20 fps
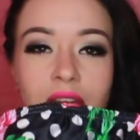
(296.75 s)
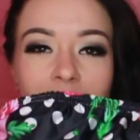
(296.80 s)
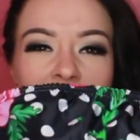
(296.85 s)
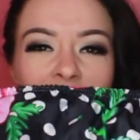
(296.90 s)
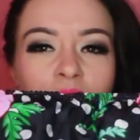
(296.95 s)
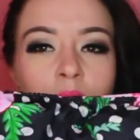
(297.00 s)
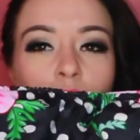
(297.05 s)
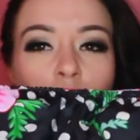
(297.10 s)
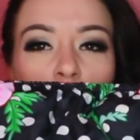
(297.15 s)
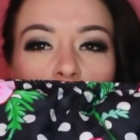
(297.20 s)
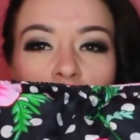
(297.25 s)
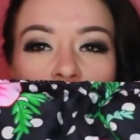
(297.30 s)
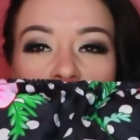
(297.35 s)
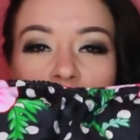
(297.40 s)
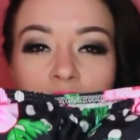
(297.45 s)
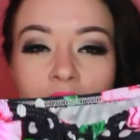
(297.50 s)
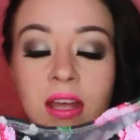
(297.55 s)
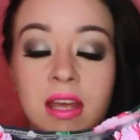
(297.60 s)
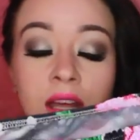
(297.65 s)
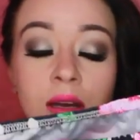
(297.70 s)
get it more
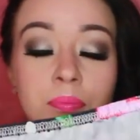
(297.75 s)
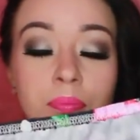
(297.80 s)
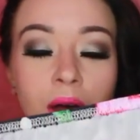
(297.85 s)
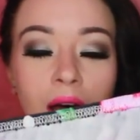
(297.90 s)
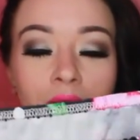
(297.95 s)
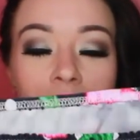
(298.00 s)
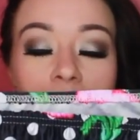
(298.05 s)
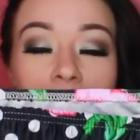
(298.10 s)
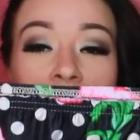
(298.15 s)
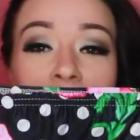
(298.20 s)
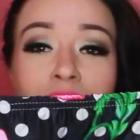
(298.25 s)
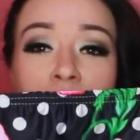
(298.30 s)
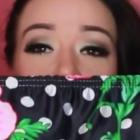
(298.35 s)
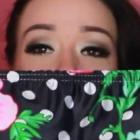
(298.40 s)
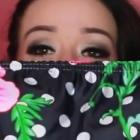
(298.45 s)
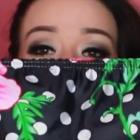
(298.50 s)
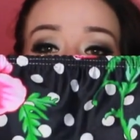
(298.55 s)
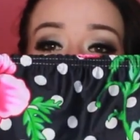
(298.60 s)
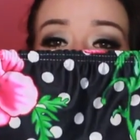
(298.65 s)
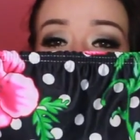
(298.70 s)
fitted, but it is
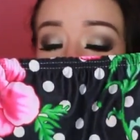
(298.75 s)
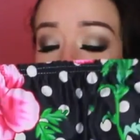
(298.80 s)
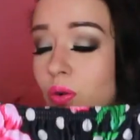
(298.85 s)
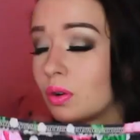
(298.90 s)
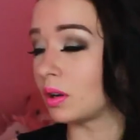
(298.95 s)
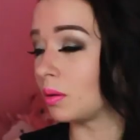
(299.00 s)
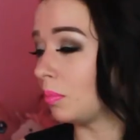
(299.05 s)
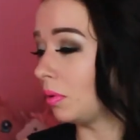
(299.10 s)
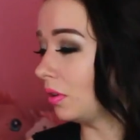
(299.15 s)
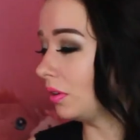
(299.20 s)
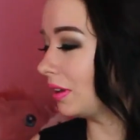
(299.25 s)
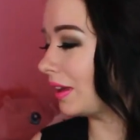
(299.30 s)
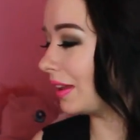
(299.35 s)
very adorable